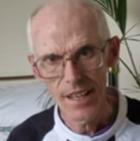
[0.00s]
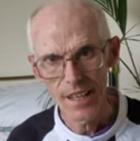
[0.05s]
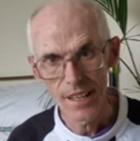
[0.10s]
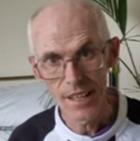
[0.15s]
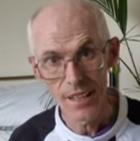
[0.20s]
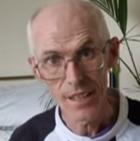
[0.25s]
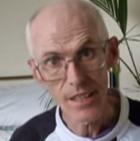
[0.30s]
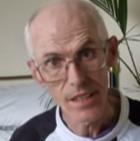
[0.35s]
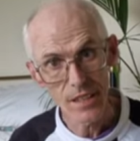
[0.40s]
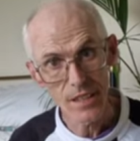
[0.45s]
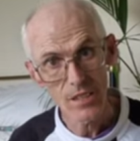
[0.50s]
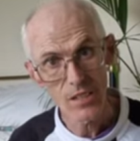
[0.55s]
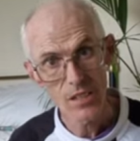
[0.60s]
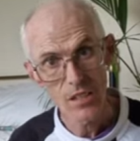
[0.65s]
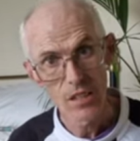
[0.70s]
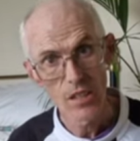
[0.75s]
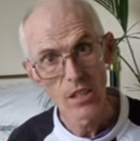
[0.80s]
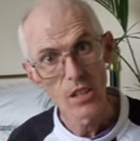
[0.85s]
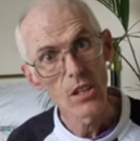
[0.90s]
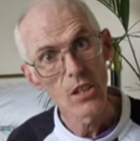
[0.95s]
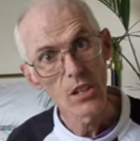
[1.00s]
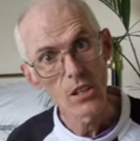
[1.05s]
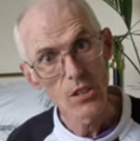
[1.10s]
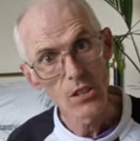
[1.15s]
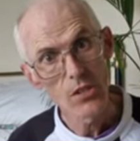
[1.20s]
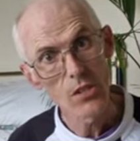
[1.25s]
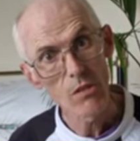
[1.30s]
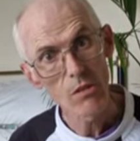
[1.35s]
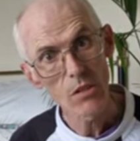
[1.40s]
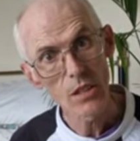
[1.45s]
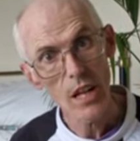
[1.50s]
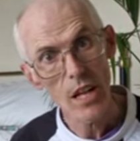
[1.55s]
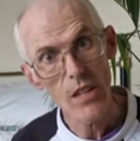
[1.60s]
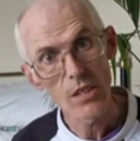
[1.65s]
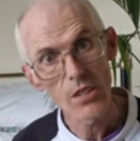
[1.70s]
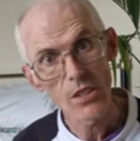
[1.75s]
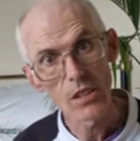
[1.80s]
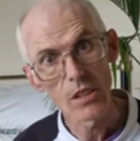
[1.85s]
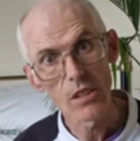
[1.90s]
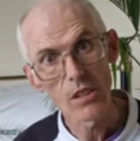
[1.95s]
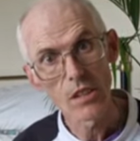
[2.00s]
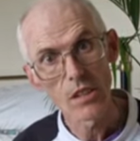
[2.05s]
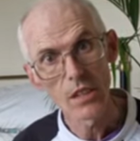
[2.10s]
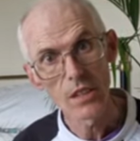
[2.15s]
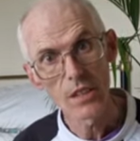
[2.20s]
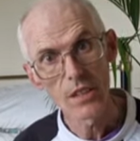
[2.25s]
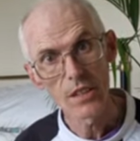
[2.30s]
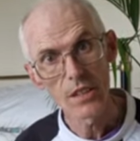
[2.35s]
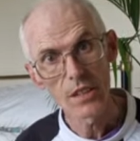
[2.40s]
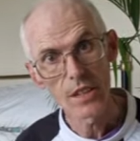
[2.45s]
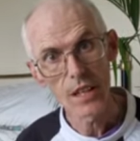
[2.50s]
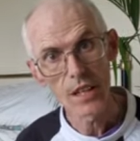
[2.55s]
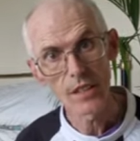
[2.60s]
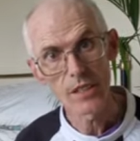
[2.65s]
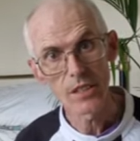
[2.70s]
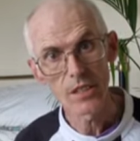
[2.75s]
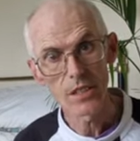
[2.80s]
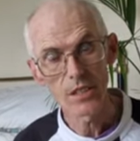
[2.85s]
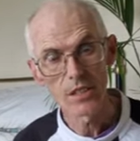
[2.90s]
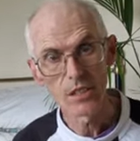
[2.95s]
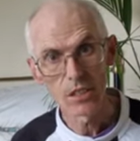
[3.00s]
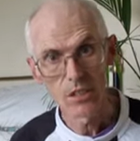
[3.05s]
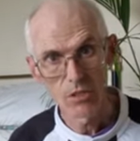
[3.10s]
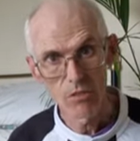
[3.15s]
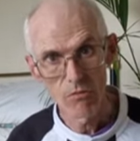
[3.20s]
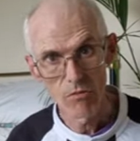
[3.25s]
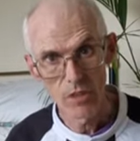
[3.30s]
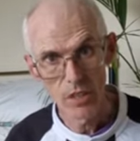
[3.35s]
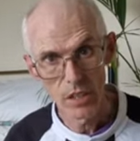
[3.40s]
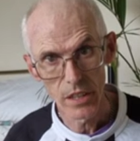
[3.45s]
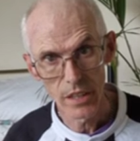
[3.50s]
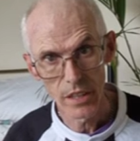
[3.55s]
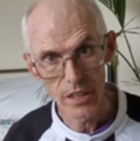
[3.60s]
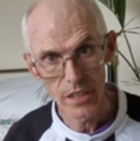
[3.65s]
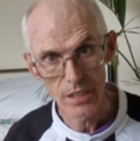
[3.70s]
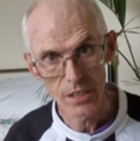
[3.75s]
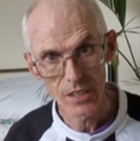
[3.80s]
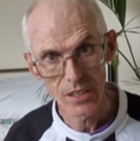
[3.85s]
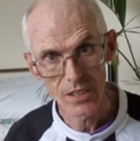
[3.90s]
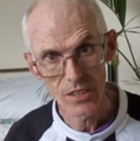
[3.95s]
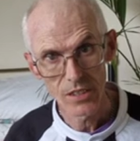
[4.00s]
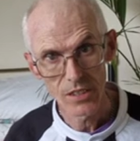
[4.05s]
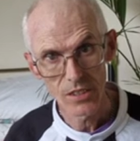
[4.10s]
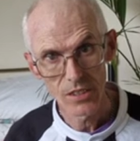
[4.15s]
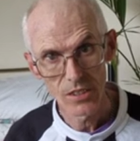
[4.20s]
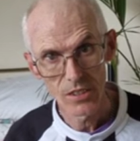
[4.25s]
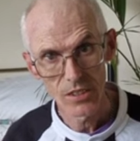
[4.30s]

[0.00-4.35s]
it is Newcastle United related,